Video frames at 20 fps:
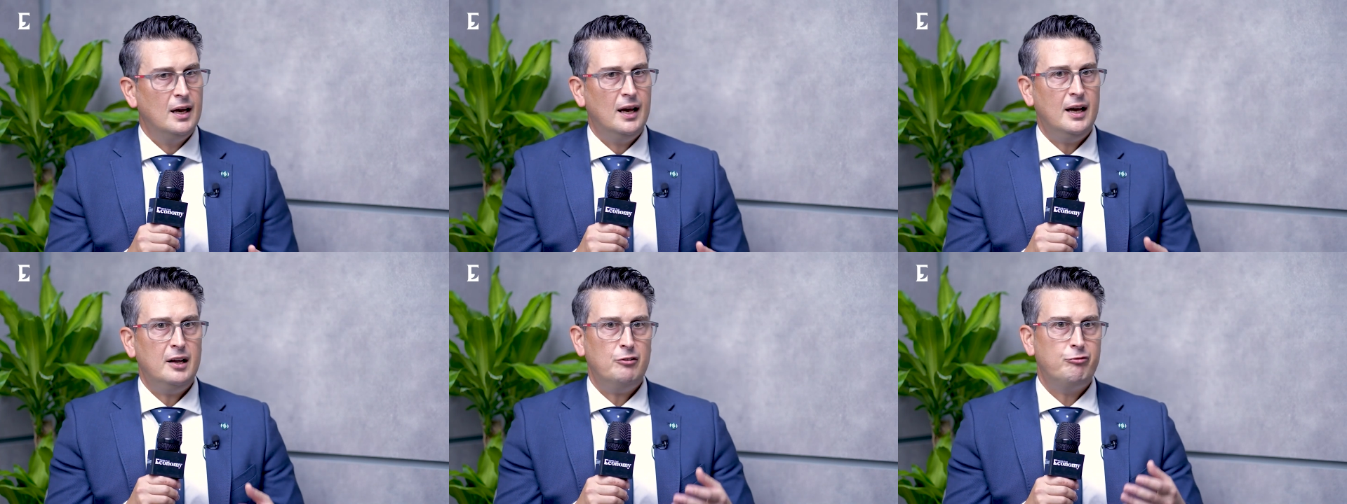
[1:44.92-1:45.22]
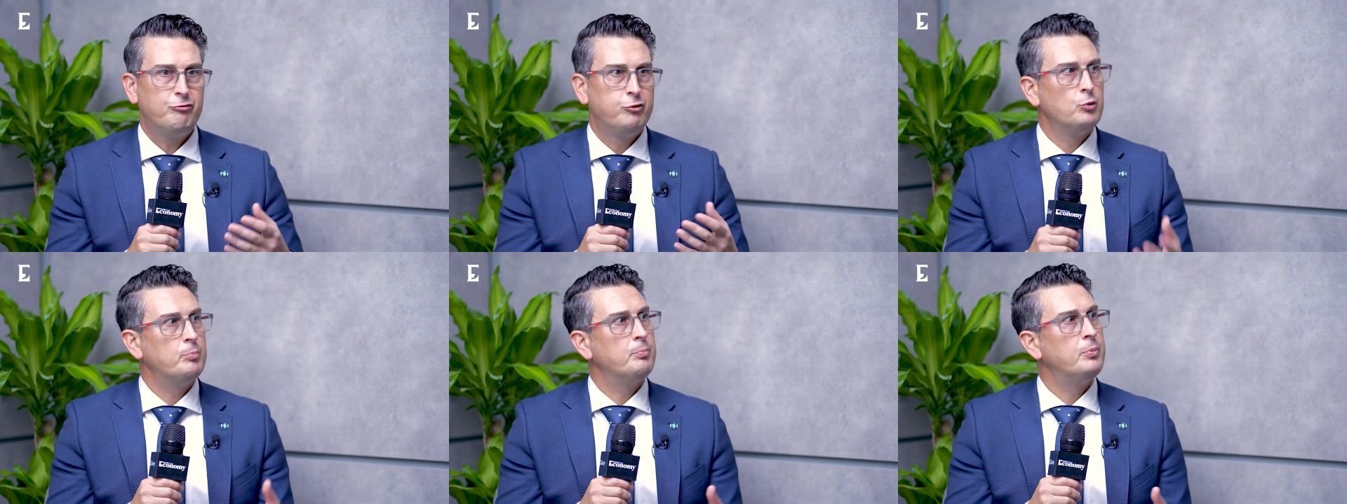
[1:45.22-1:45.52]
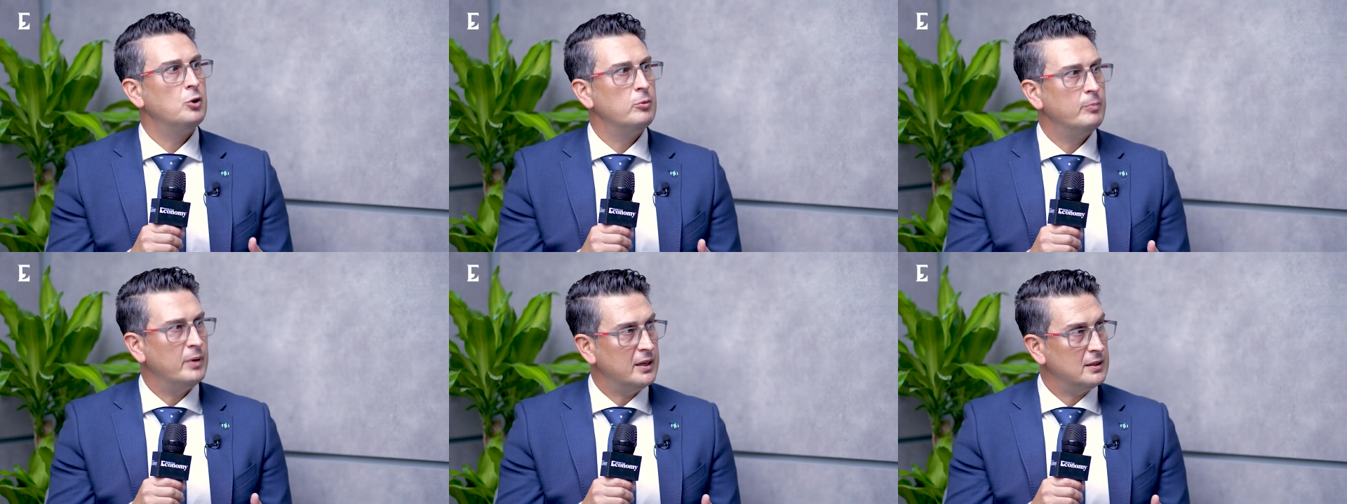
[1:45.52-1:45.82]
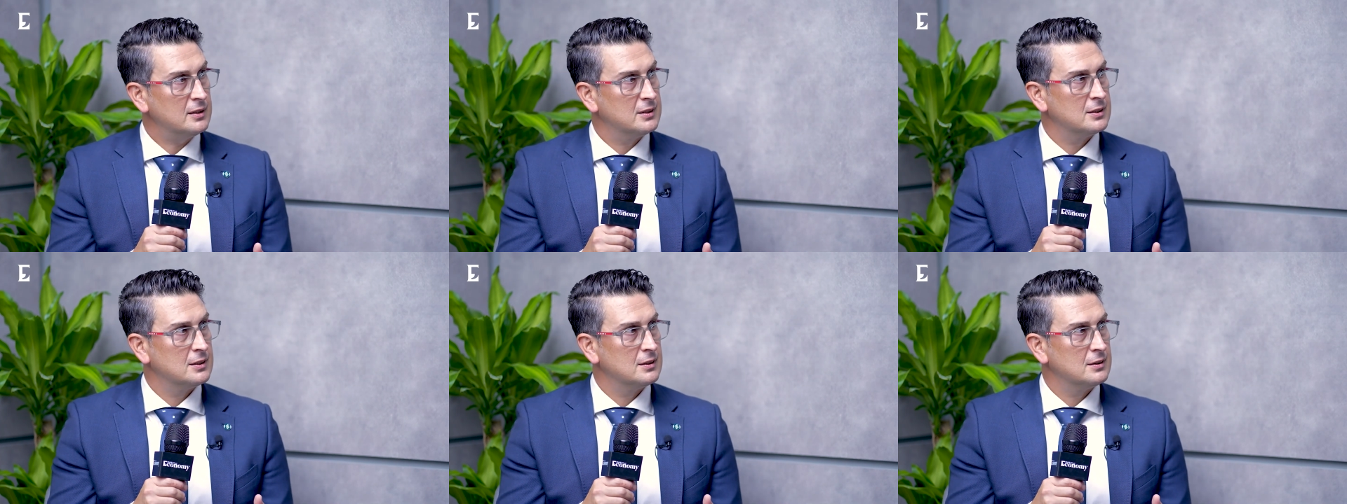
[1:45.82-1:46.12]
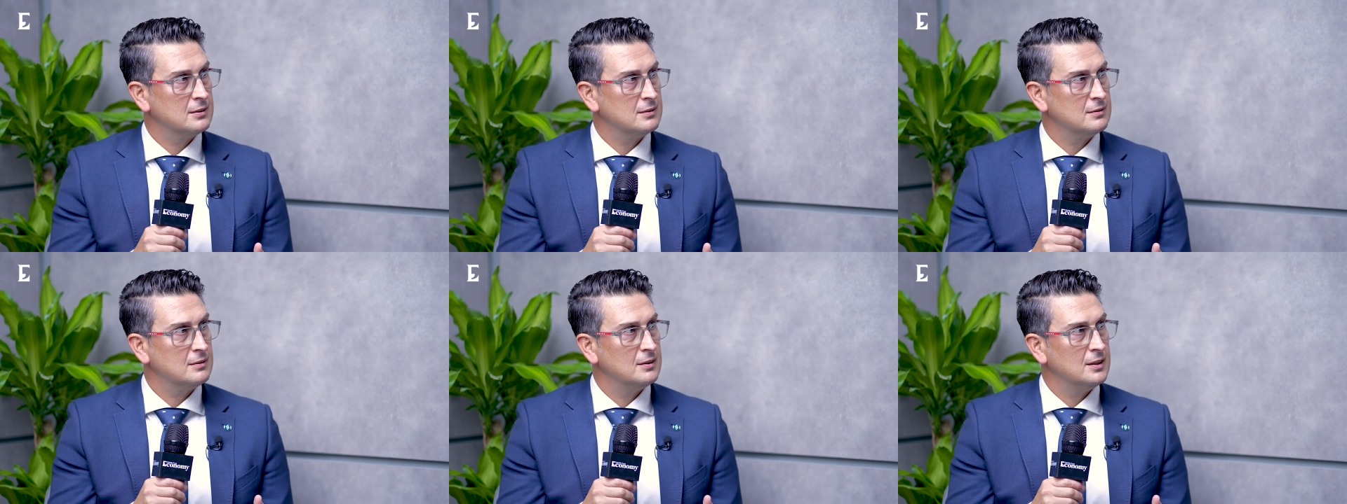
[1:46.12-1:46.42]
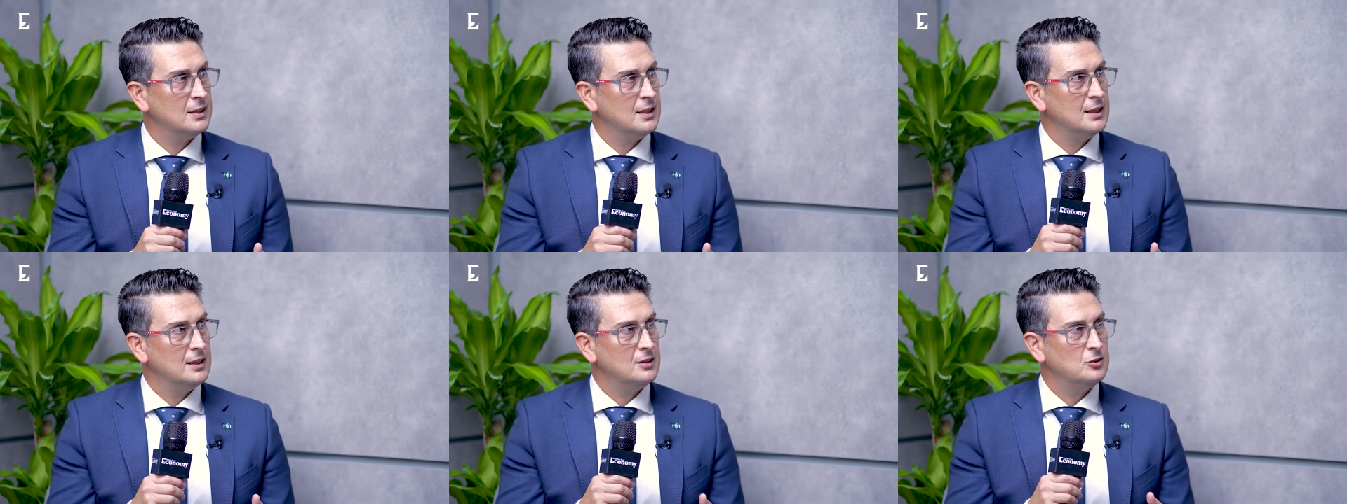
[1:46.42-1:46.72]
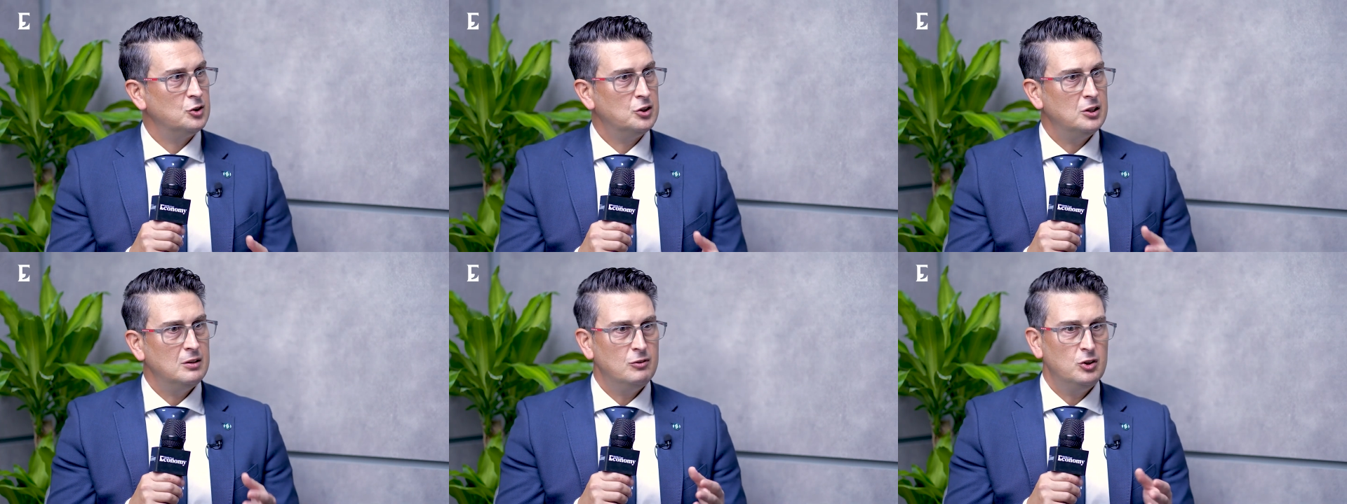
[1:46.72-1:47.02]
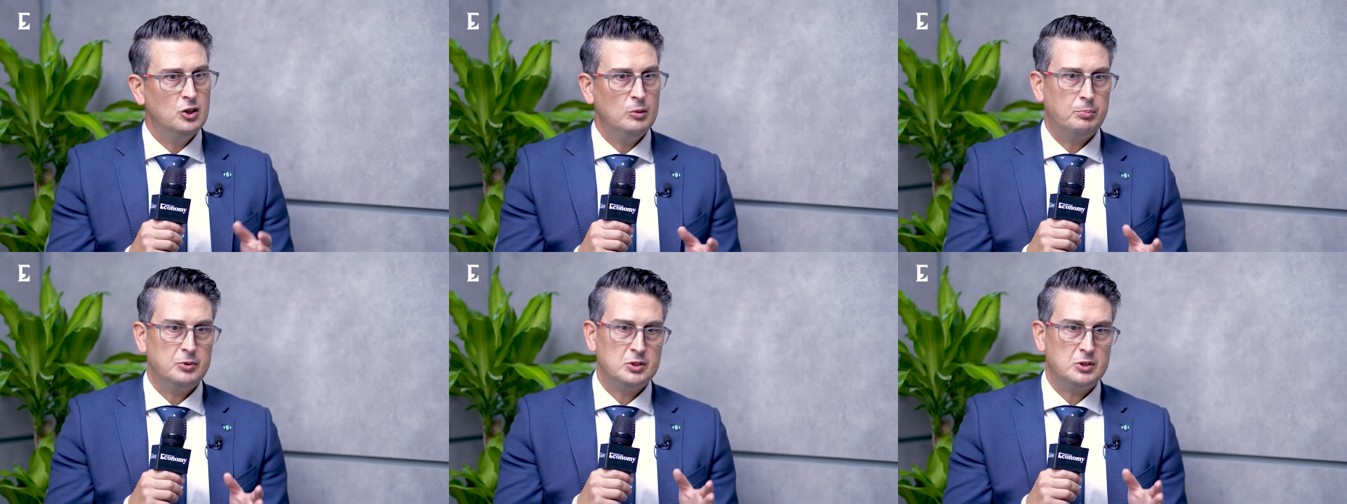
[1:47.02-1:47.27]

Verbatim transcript: at a football match to give you the